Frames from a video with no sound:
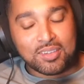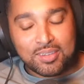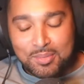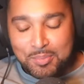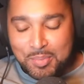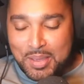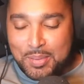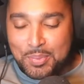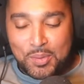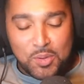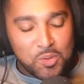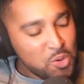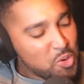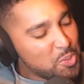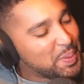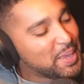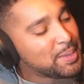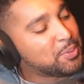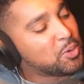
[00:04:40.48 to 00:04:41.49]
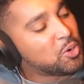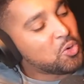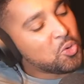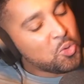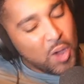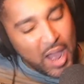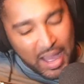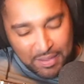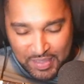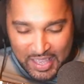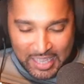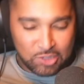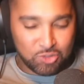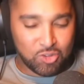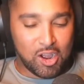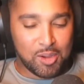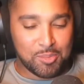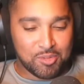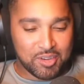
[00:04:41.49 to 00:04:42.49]
People all had their
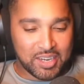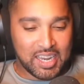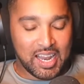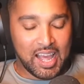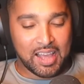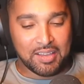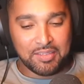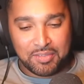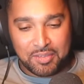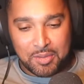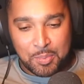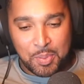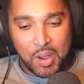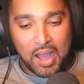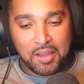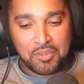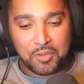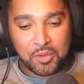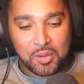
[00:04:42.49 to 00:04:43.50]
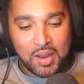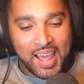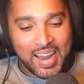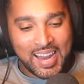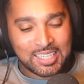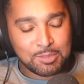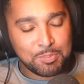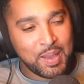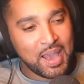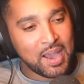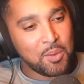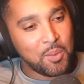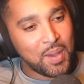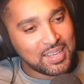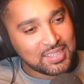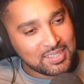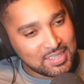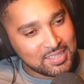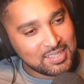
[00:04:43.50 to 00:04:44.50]
drama in life, but I feel like there's better
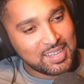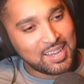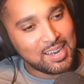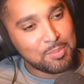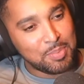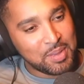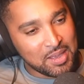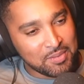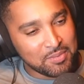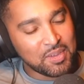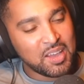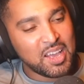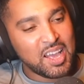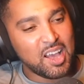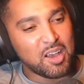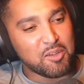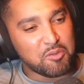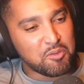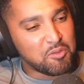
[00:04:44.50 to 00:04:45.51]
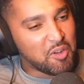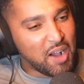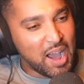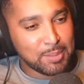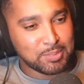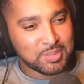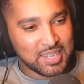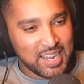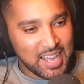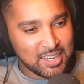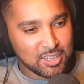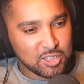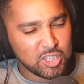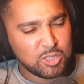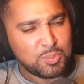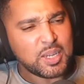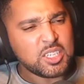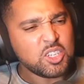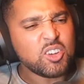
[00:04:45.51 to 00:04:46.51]
ways to sell a bit of vibes and energy,
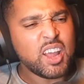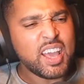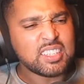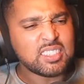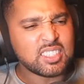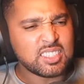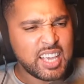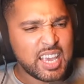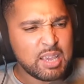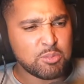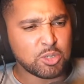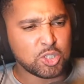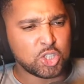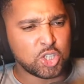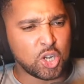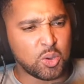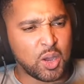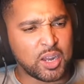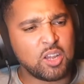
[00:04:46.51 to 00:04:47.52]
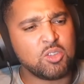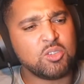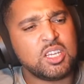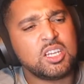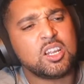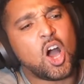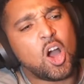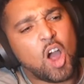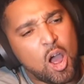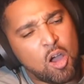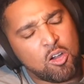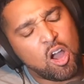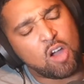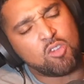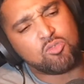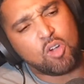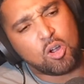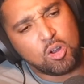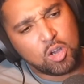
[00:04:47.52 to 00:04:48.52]
especially on an entertainment show. I don't need a
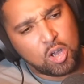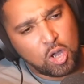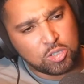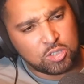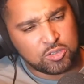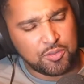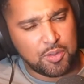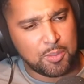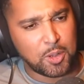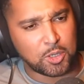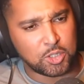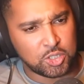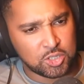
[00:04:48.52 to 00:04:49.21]
roller coaster of emotions.